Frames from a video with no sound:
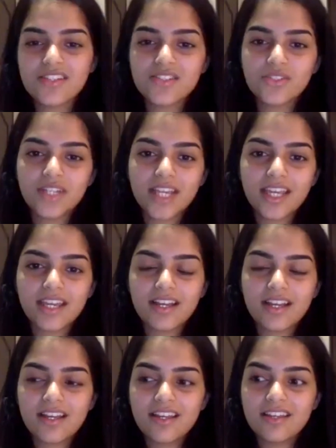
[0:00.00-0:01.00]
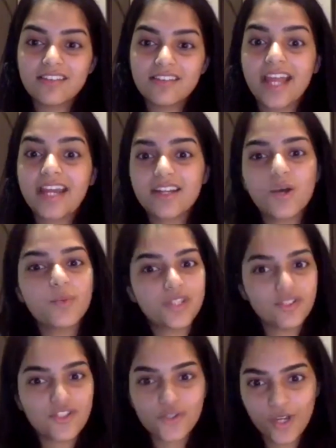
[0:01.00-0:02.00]
like right now we're
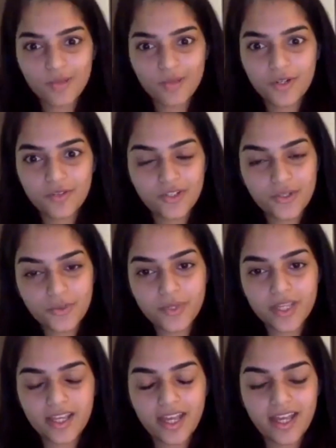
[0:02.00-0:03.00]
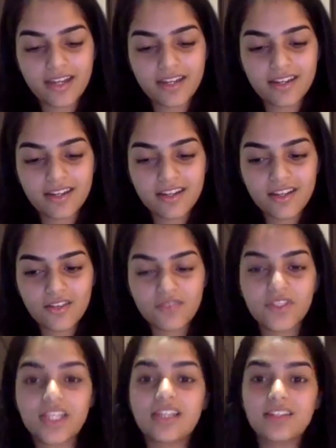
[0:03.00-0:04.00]
enjoying what we're doing, and
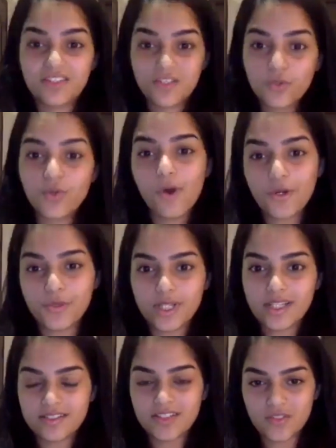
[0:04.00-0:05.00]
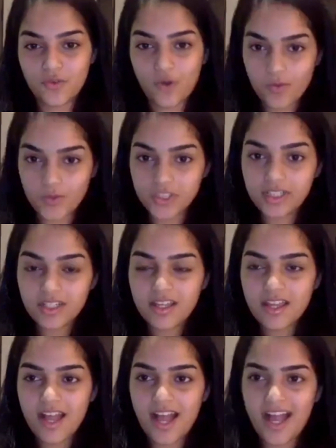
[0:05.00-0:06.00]
we do want to take this forward,
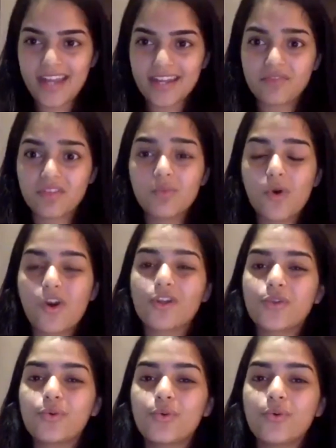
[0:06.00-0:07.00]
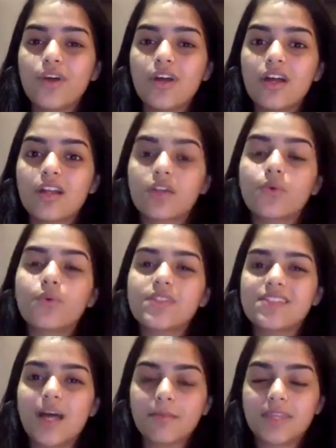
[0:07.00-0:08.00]
and we want to do
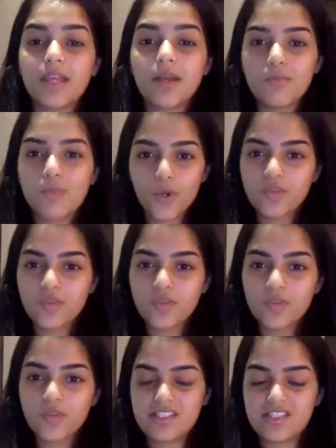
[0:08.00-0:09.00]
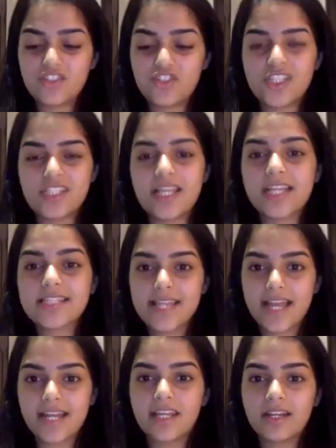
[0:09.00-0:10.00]
something more with this than just like
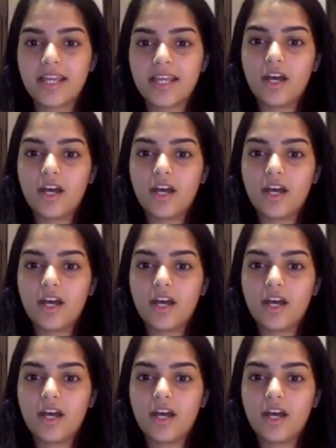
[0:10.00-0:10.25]
selling like our